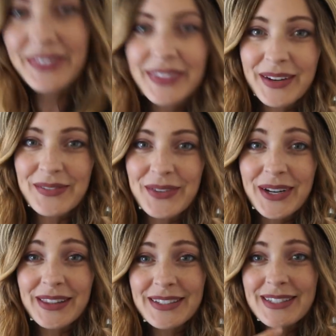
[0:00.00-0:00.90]
Then I'm
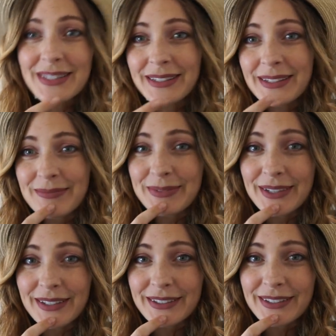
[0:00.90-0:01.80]
wearing this lip
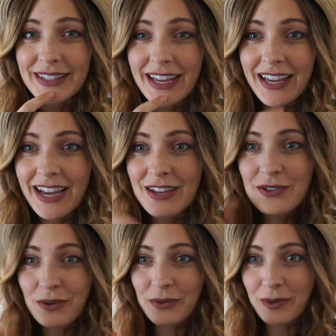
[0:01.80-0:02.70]
color that I
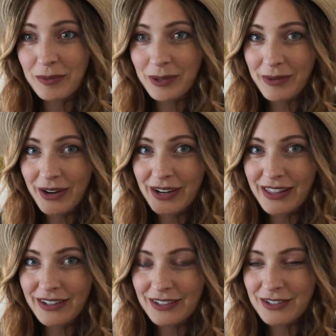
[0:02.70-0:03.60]
don't normally wear
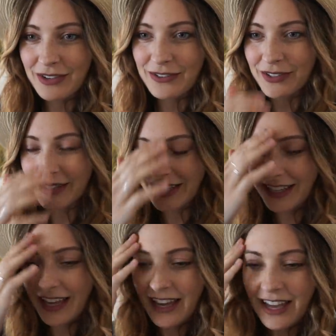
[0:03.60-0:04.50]
either, so I feel
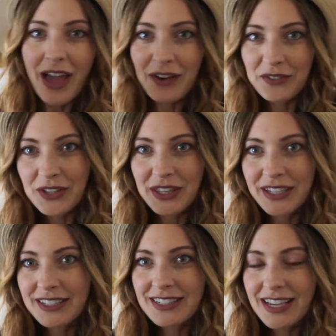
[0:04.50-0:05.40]
like
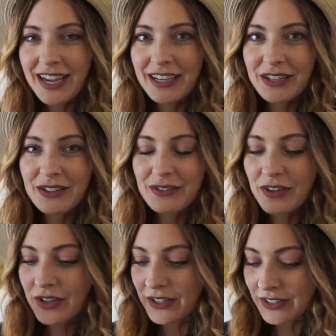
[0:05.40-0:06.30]
everything is kind of
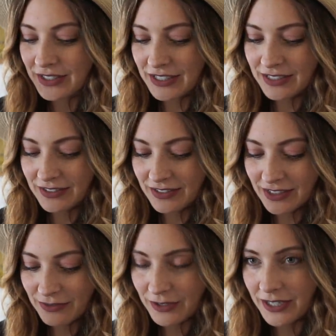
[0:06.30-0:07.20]

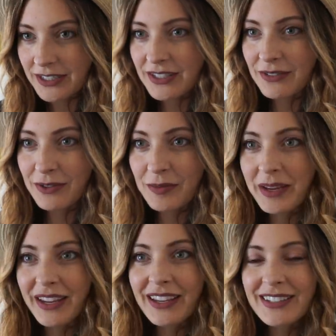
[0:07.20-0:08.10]
different for
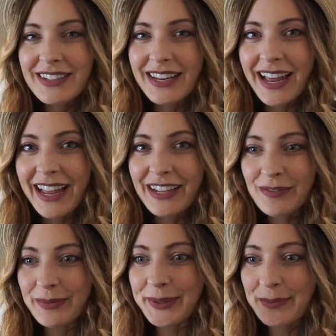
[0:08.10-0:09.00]
me today,
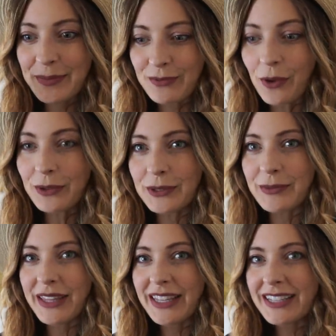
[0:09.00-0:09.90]
but I'm rolling
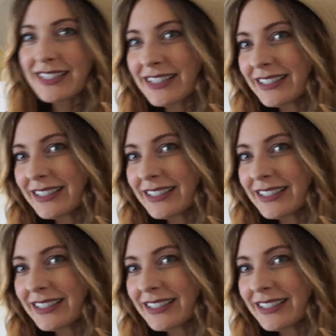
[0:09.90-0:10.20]
with it.